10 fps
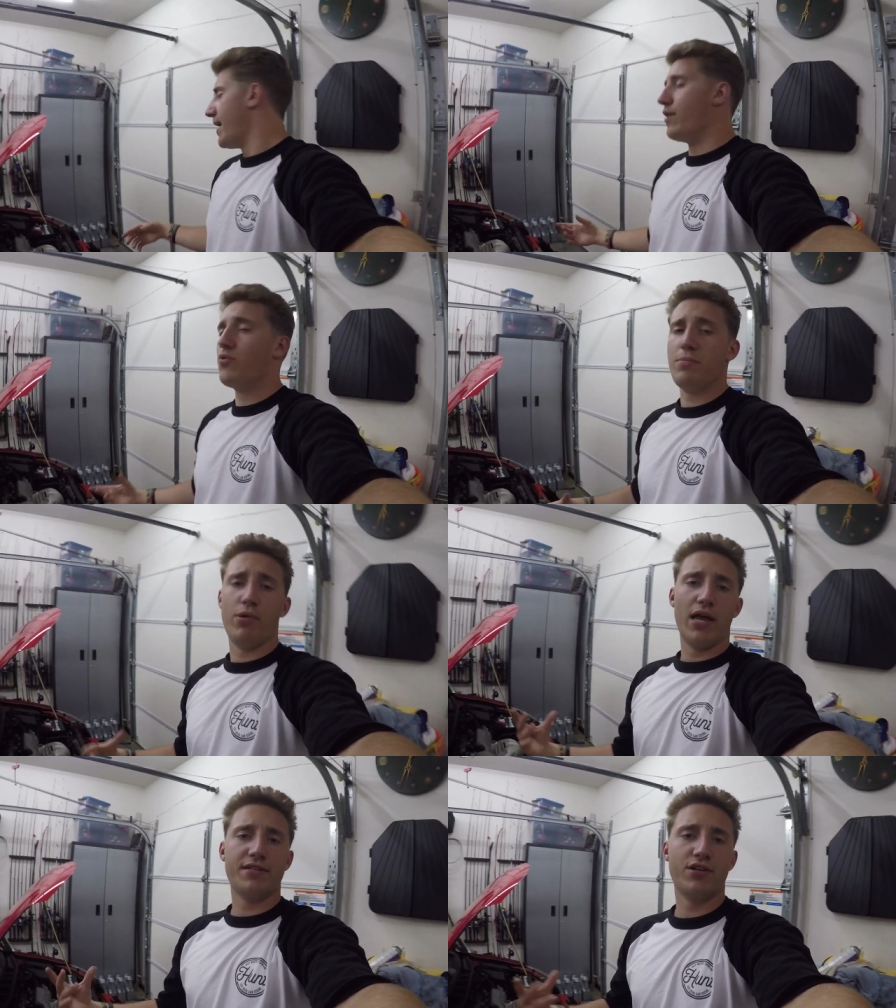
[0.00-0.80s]
And we
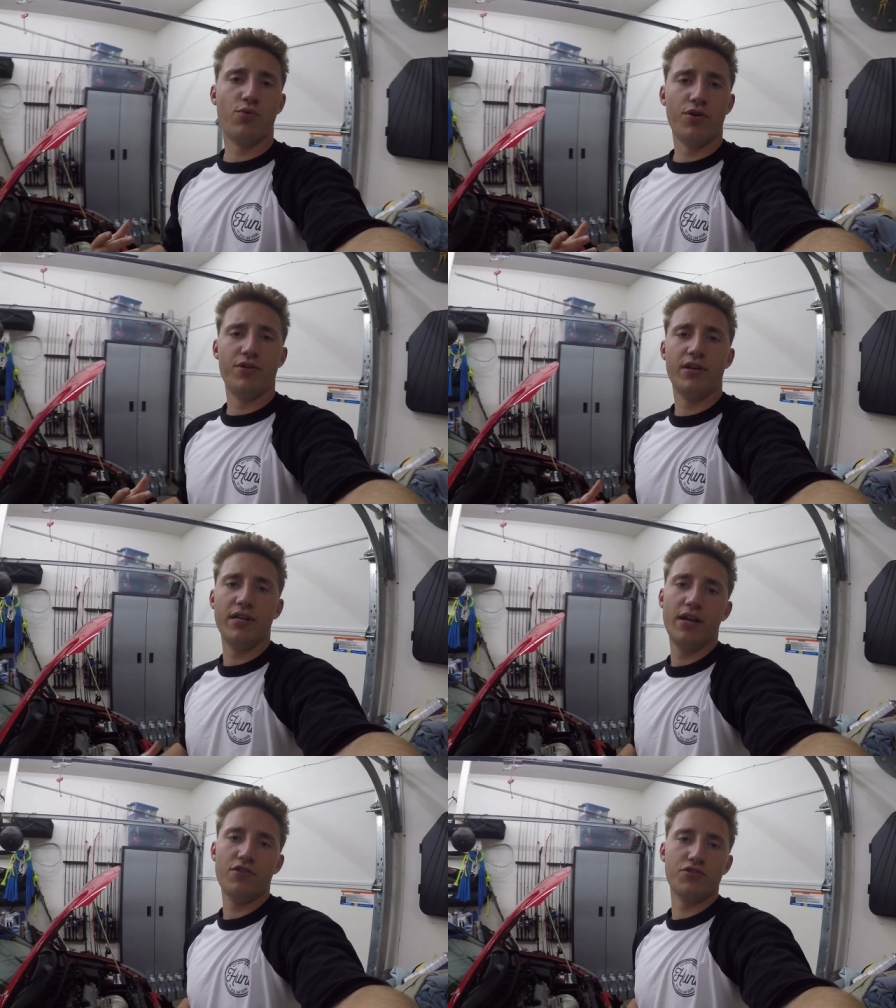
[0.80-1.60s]
plastic welded it
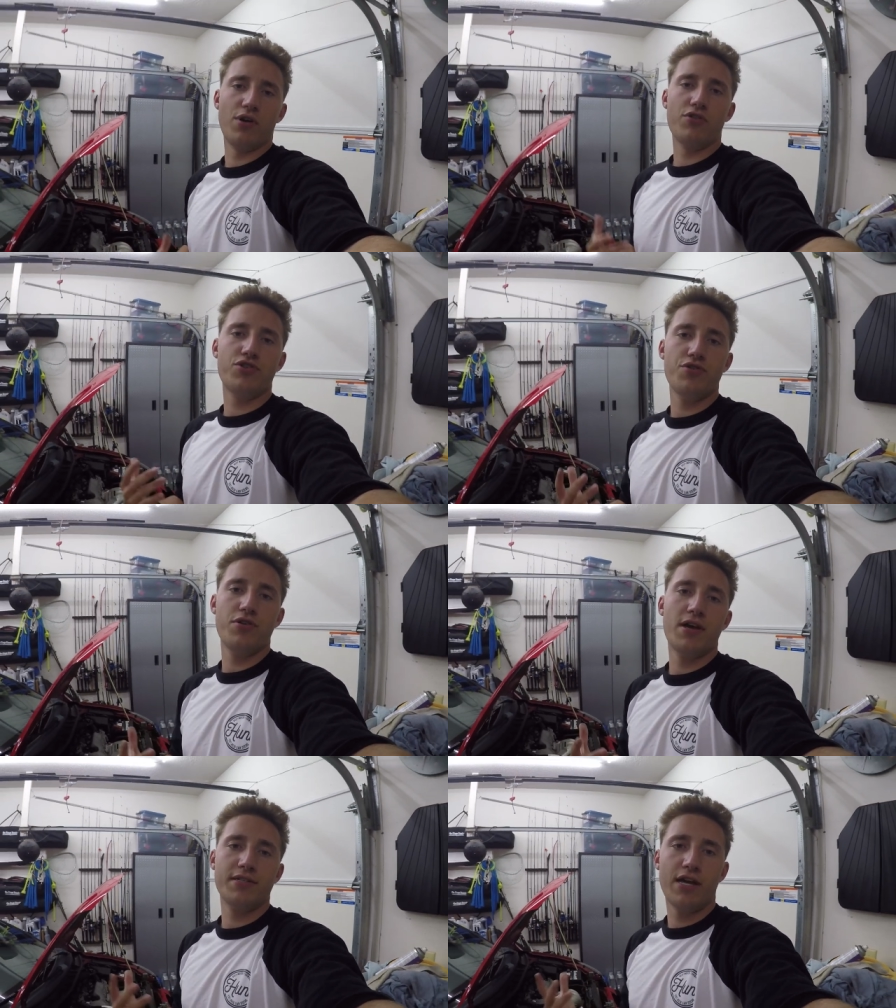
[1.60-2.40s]
together. So I'll show you
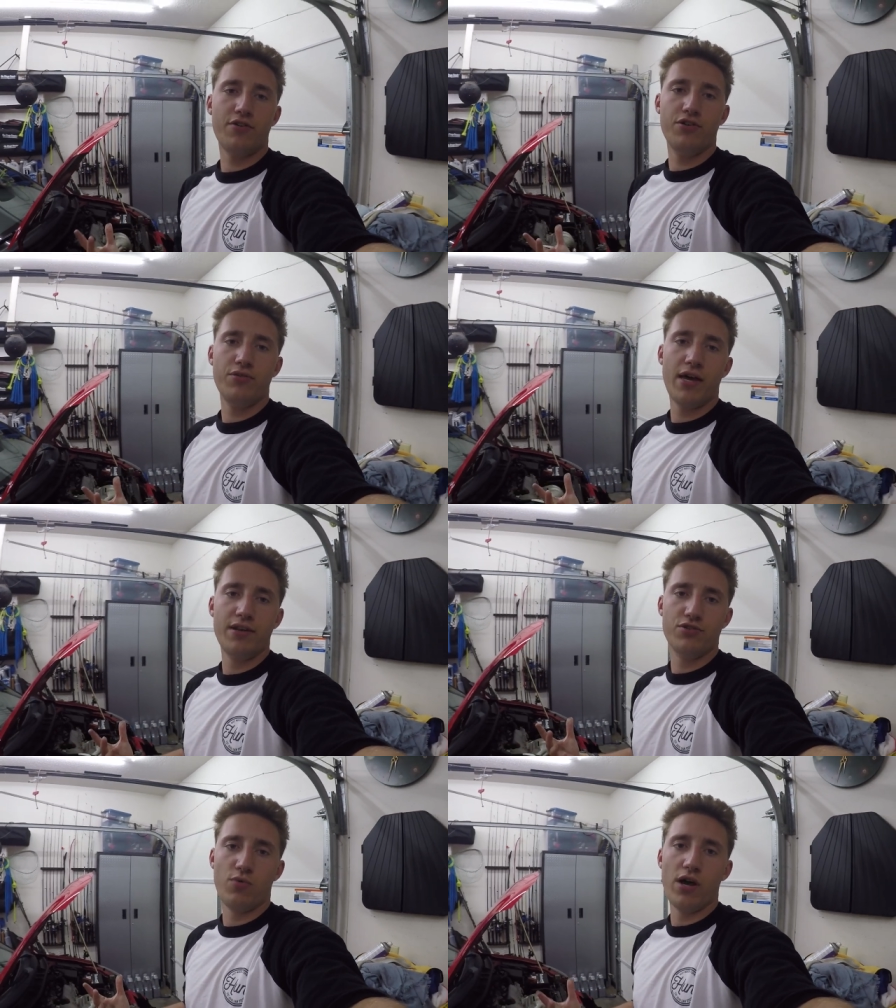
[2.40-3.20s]
guys how to do that
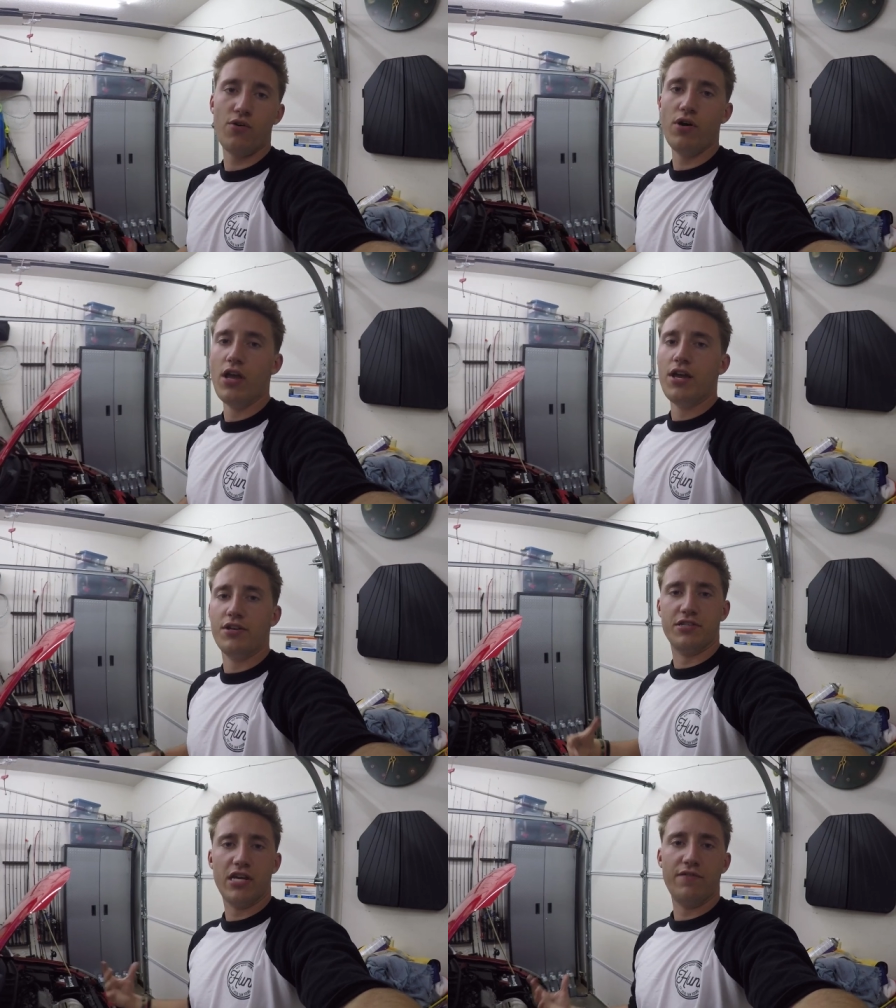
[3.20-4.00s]
as well
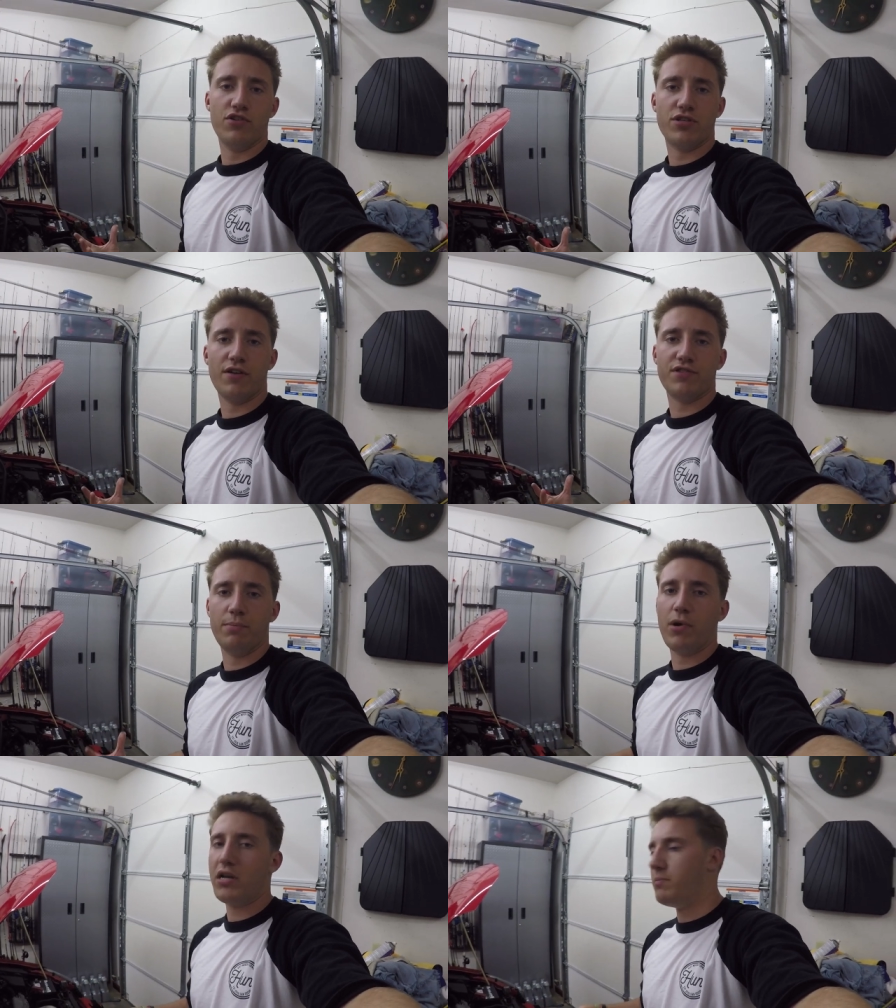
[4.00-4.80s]
to save yourself
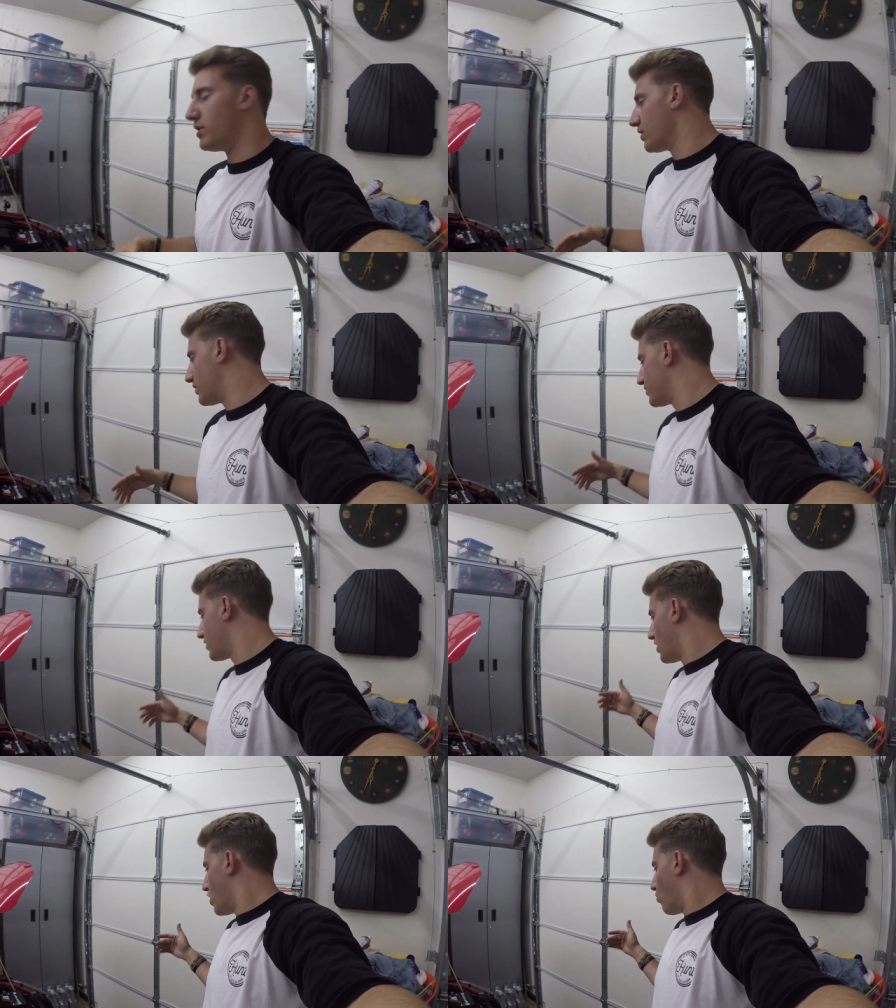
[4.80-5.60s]
some money,
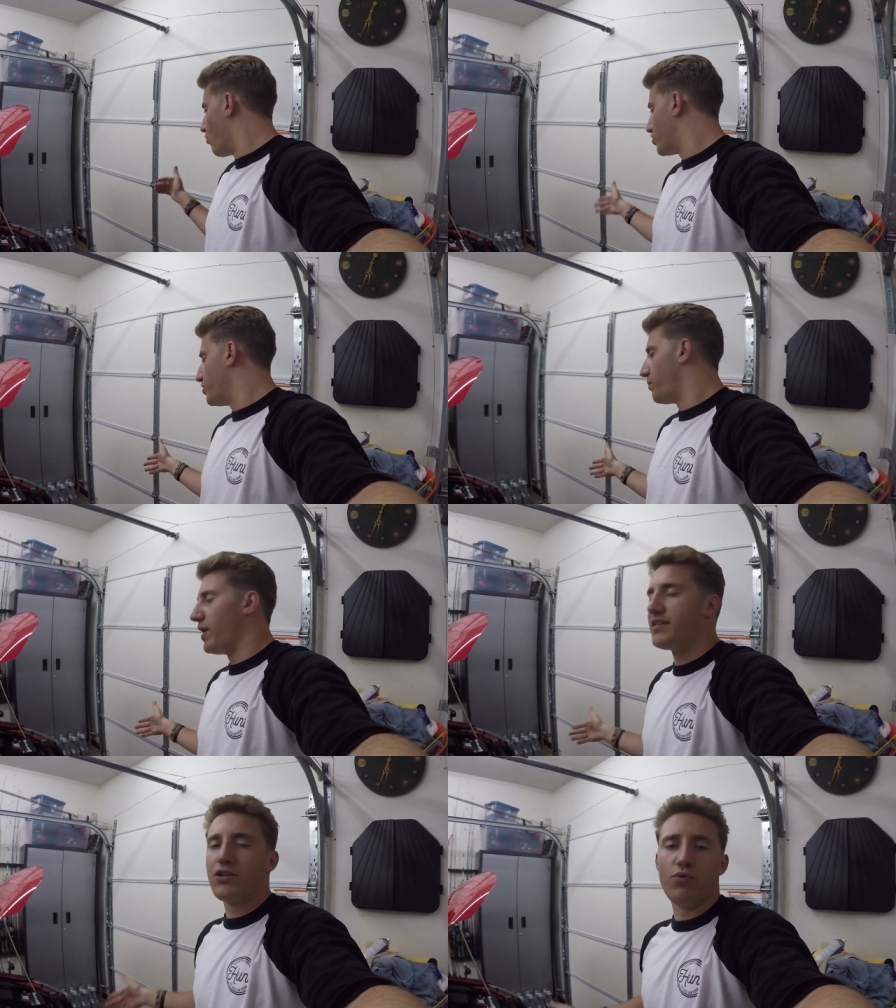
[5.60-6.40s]
because once you
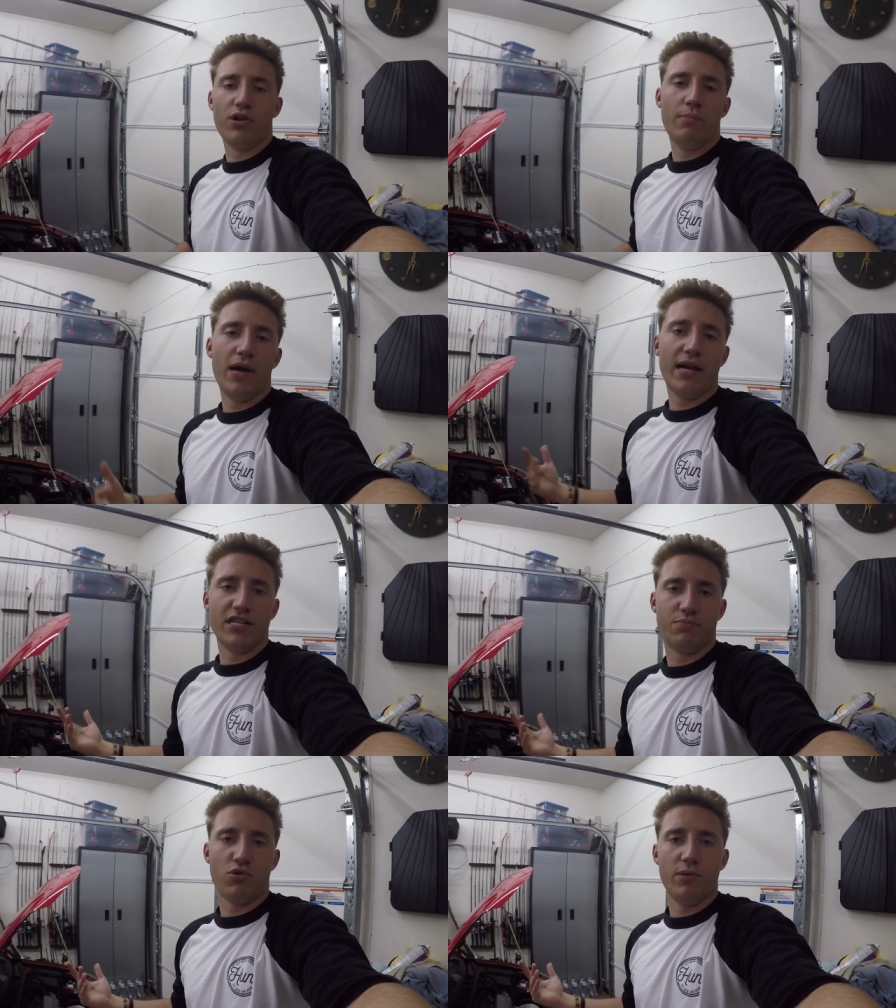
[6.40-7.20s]
plastic weld it back,
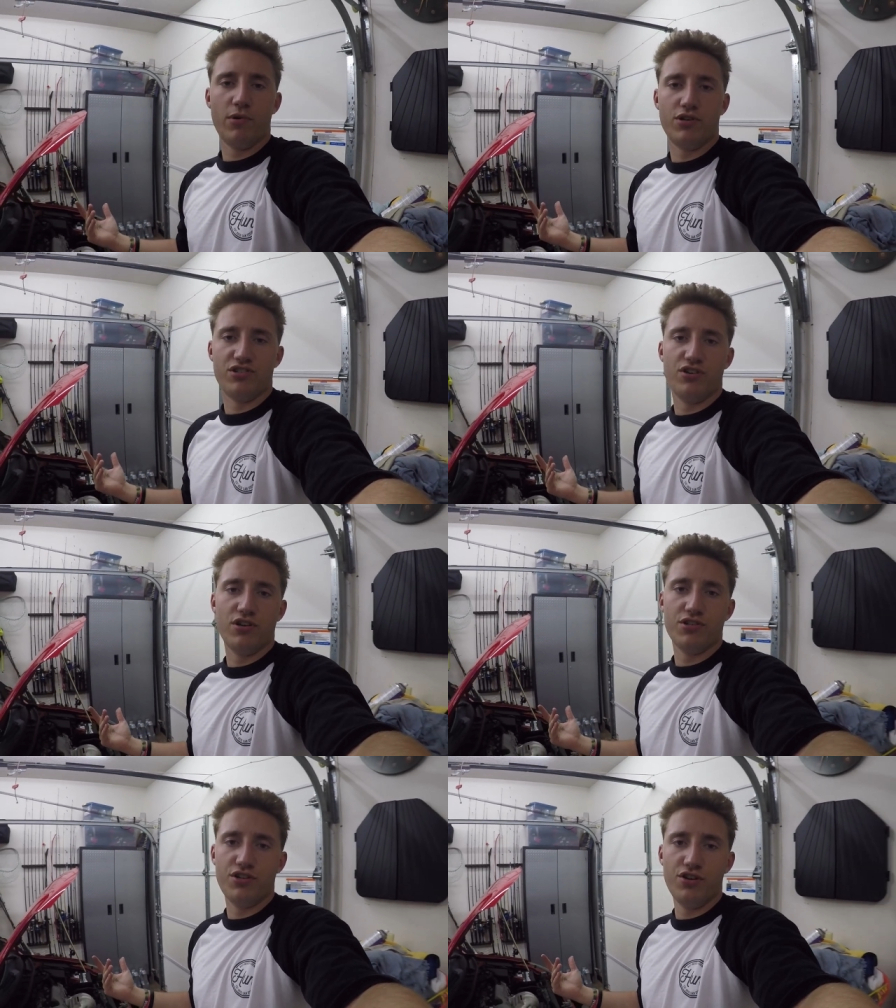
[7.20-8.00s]
it's pretty much as
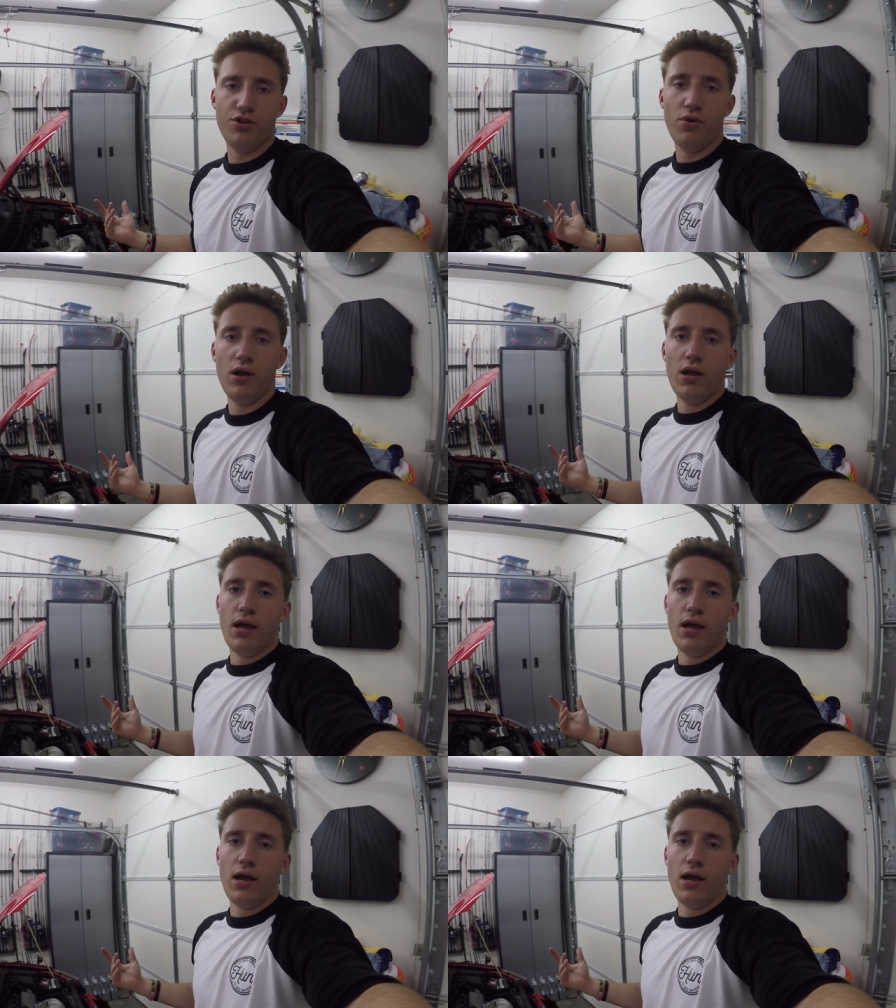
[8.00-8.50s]
good as new.